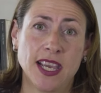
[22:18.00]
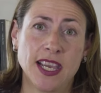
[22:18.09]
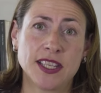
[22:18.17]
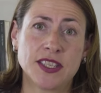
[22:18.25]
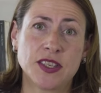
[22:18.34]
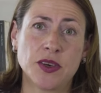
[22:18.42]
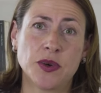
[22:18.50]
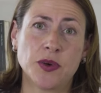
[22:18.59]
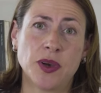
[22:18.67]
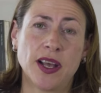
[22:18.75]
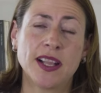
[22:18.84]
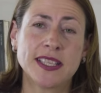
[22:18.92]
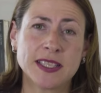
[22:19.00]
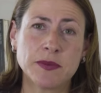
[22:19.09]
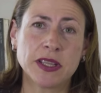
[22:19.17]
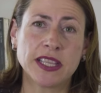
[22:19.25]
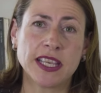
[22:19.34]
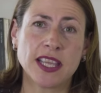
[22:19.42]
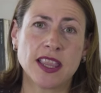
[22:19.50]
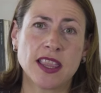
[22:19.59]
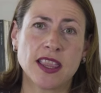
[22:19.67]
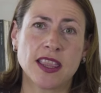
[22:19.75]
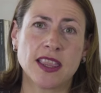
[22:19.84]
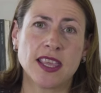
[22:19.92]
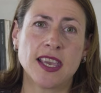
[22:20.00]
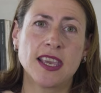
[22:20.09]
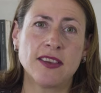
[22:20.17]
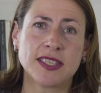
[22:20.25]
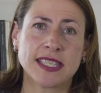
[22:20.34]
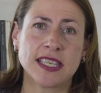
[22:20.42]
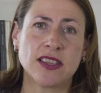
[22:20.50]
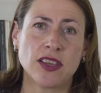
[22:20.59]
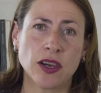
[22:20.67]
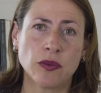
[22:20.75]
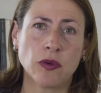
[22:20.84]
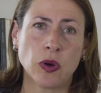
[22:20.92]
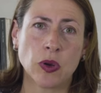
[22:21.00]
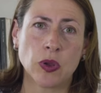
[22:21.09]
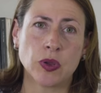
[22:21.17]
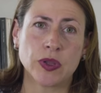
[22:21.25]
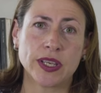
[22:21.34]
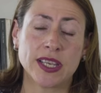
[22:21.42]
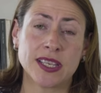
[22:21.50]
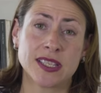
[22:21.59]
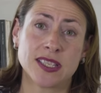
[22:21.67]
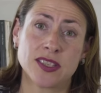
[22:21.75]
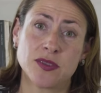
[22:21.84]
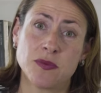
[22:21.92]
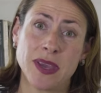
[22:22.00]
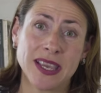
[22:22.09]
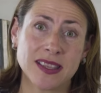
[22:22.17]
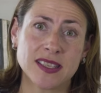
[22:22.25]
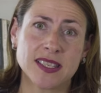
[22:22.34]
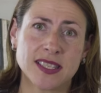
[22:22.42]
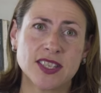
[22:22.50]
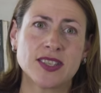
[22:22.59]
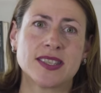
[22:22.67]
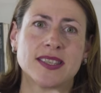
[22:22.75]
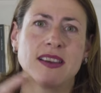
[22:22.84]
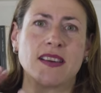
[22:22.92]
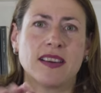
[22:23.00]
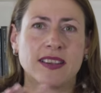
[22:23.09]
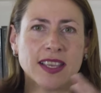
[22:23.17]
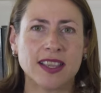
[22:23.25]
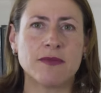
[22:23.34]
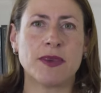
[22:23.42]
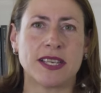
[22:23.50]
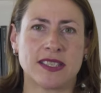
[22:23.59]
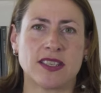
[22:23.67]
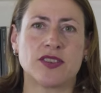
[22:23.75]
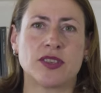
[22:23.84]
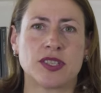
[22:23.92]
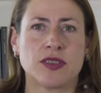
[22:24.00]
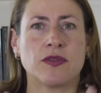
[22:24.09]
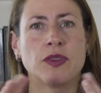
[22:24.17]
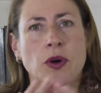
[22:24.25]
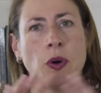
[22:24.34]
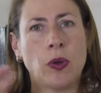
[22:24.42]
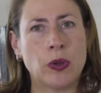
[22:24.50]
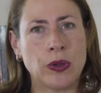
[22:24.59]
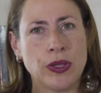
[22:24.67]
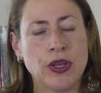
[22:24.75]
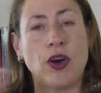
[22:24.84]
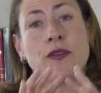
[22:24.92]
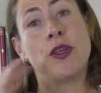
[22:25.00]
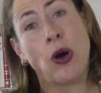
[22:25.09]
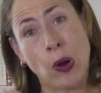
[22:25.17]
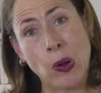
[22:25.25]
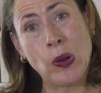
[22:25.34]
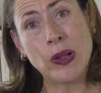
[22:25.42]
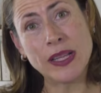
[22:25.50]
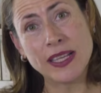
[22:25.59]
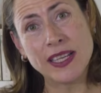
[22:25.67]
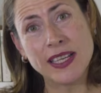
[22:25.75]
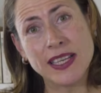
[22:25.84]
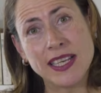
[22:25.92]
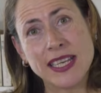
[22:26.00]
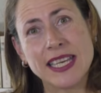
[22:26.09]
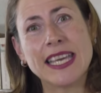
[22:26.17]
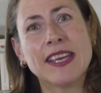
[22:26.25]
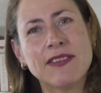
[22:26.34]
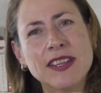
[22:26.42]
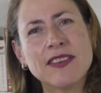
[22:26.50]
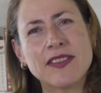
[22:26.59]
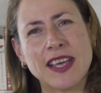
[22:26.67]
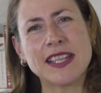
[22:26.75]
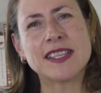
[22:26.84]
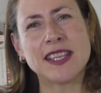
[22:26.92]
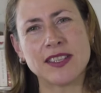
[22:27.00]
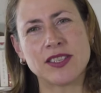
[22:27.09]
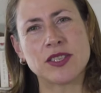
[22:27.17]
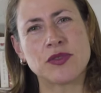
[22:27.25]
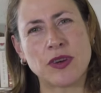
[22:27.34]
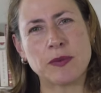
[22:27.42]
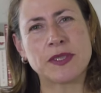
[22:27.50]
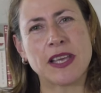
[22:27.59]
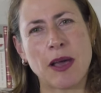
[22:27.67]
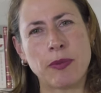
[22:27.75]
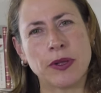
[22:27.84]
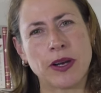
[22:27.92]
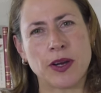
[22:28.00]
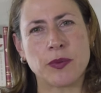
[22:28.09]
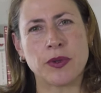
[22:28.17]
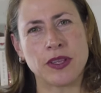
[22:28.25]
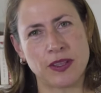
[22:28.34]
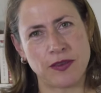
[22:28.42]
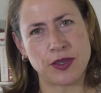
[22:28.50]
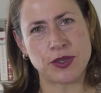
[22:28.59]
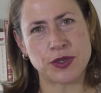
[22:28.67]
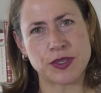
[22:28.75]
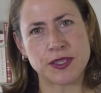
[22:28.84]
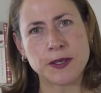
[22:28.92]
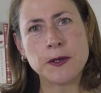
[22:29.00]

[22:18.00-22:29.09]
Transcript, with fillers: And so ultimately, they see their role is to make the decisions that are in the best interest of the whole of the whole even if that disrupts the apple cart with individuals.